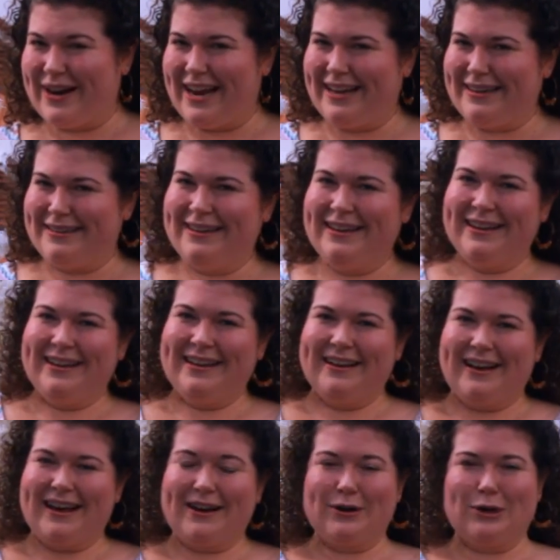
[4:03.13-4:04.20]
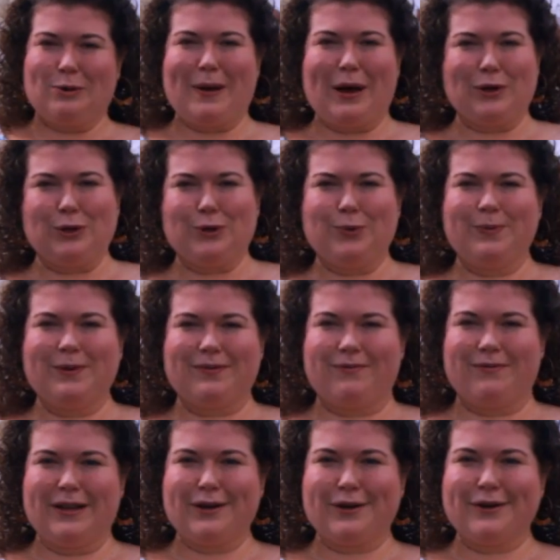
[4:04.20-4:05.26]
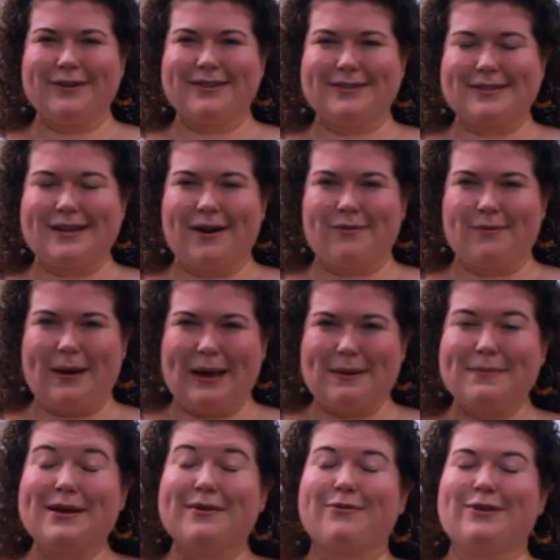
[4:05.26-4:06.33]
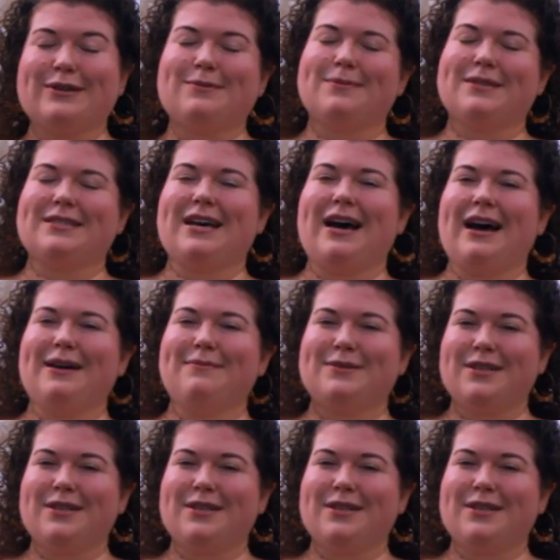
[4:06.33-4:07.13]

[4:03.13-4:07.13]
And I don't know about you, but vinegar does not remind me of Christmas time.